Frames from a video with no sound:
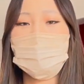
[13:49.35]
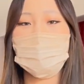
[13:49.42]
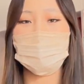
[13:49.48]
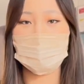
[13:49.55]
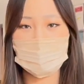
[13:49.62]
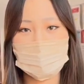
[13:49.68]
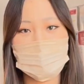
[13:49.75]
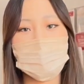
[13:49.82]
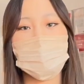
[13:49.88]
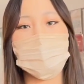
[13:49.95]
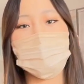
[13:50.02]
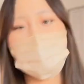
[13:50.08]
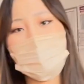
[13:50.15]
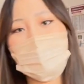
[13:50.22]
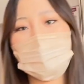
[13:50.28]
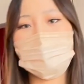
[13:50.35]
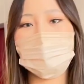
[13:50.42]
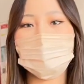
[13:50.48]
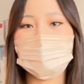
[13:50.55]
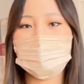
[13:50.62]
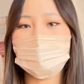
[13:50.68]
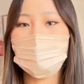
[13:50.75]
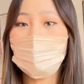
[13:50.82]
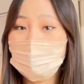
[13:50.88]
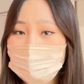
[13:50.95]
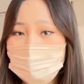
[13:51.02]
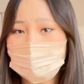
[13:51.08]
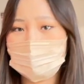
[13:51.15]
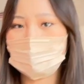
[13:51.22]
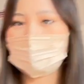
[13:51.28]
in American
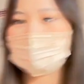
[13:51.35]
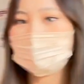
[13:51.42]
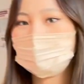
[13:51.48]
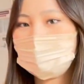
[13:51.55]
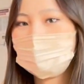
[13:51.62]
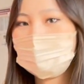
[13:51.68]
culture